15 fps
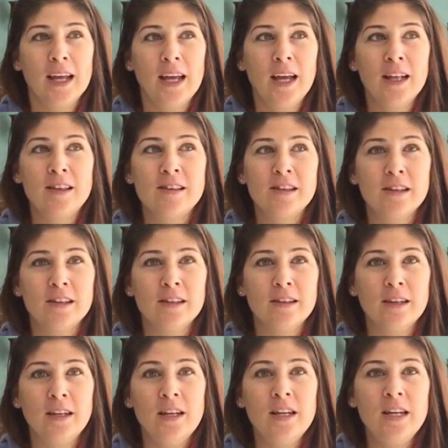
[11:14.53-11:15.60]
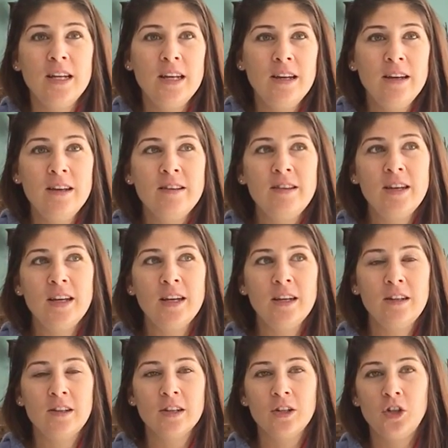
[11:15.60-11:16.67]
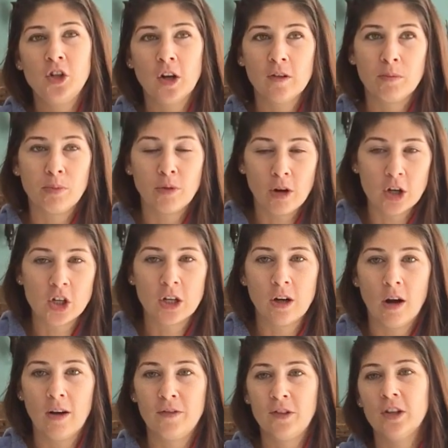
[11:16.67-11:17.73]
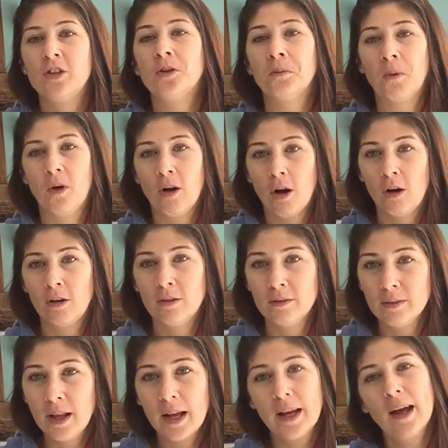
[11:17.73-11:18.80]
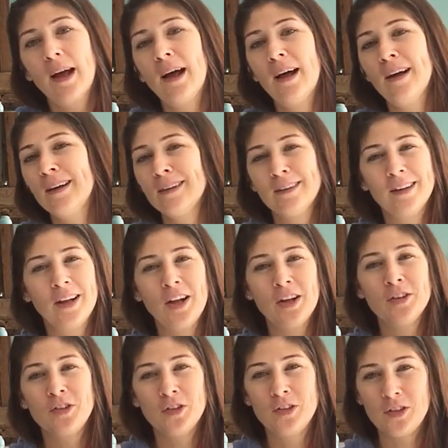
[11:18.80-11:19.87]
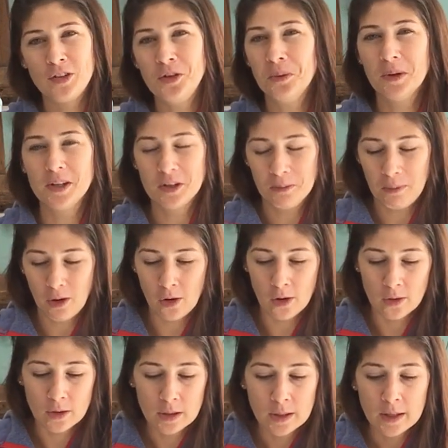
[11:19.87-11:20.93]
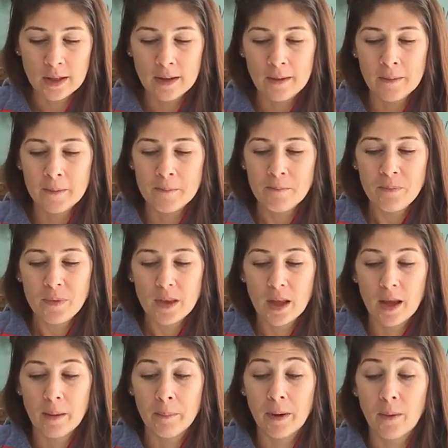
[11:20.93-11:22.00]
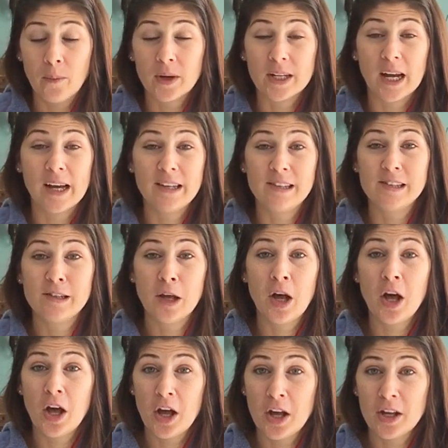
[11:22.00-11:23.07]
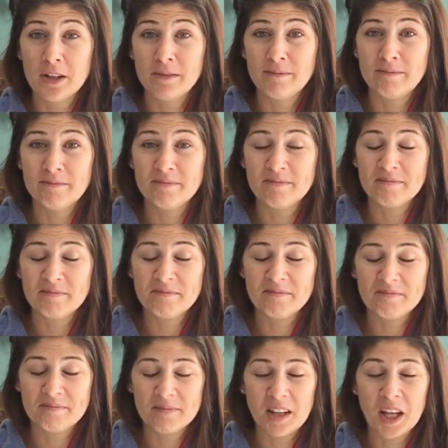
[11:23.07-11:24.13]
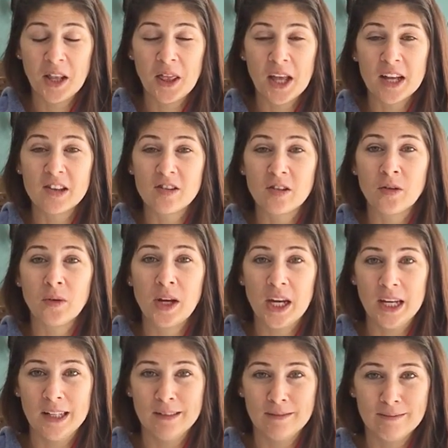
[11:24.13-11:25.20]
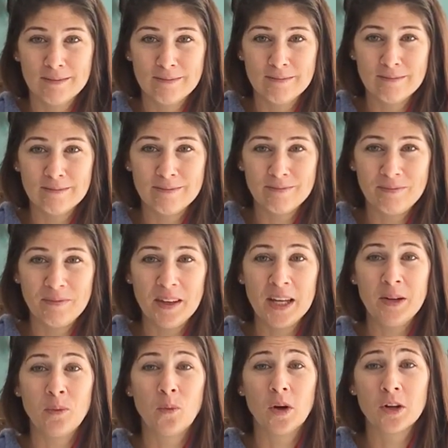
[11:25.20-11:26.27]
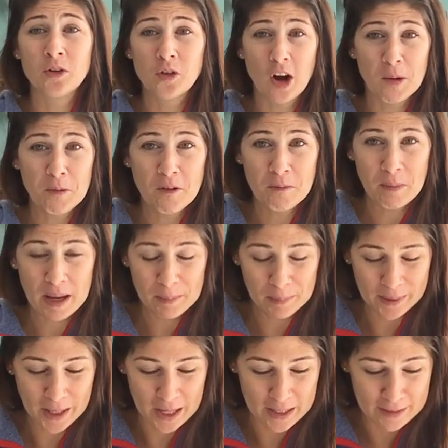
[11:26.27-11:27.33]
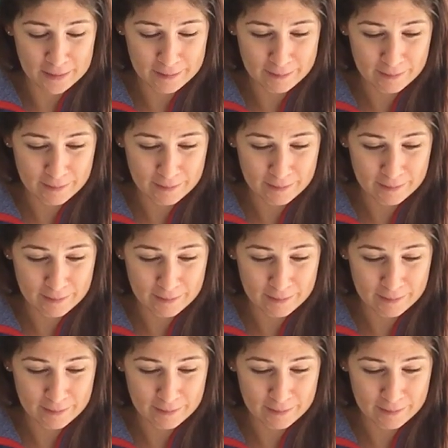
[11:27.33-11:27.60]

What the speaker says: it's easy to just brush it off to tomorrow. Like, I'll just do it tomorrow. But what I saw in that screen, in one drop of my blood,